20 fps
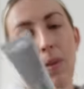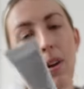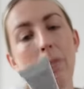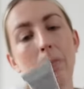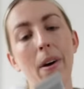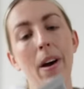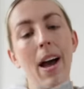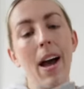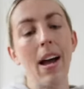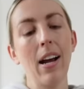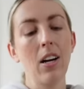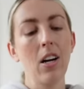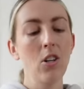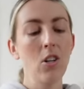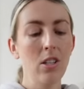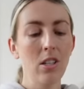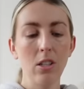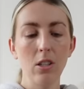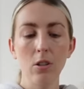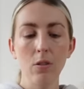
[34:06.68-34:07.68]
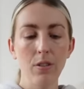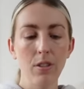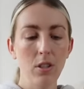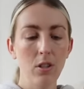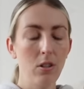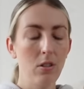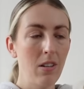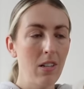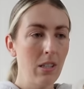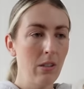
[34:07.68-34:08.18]
my bag. I just love
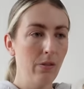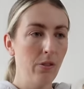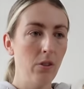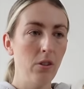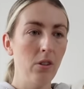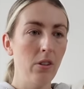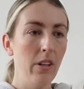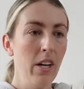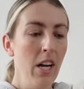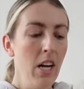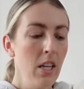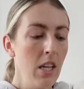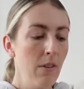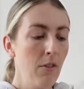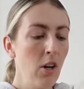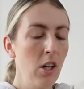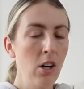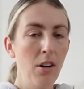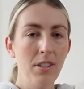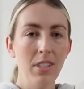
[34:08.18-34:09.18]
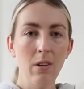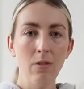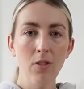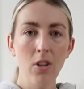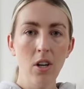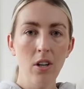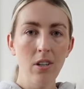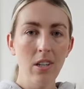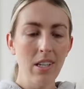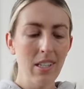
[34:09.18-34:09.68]
stories for, they've got lots of
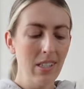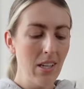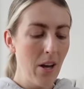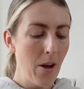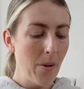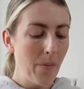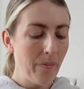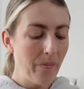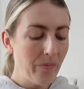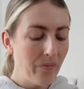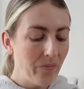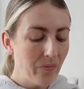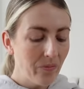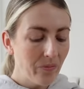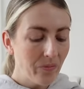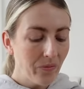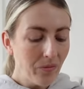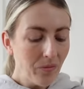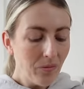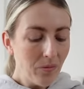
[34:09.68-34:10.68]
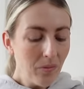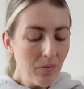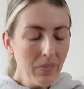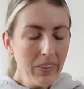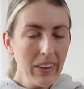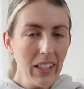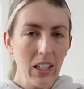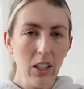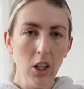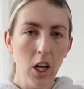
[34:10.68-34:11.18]
nice um,
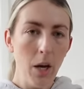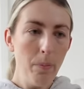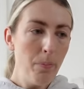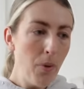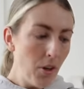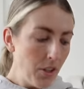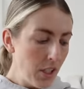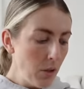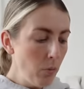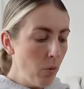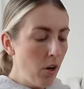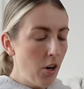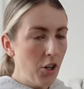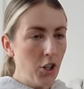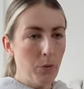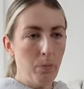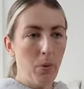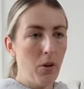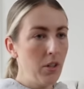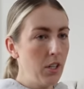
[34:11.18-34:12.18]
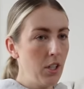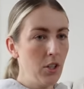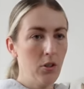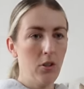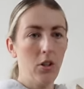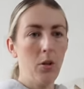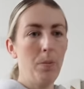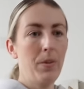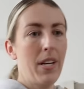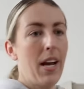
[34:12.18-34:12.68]
like body wash, body
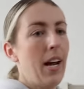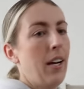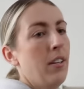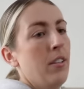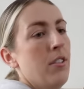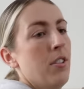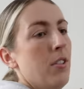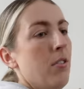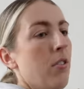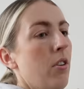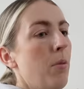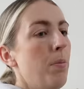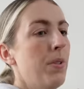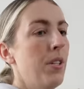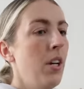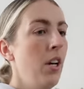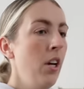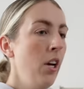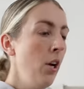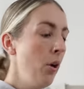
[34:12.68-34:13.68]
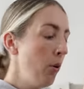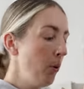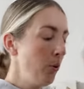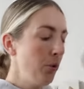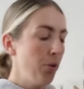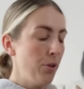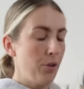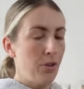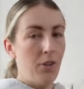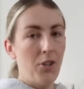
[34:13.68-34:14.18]
scrubs, hand scrubs,
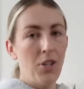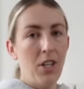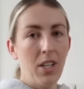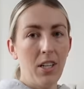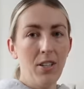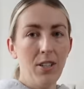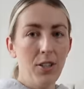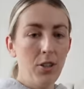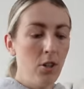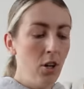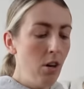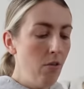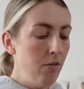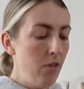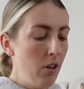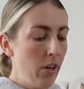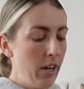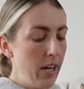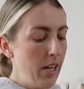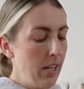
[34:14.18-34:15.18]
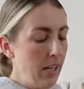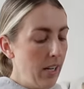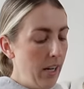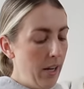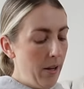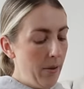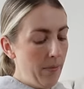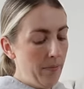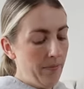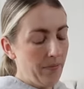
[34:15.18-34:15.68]
all sorts. You can sort of like,
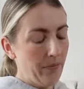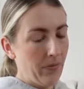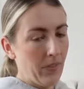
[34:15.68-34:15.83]
um,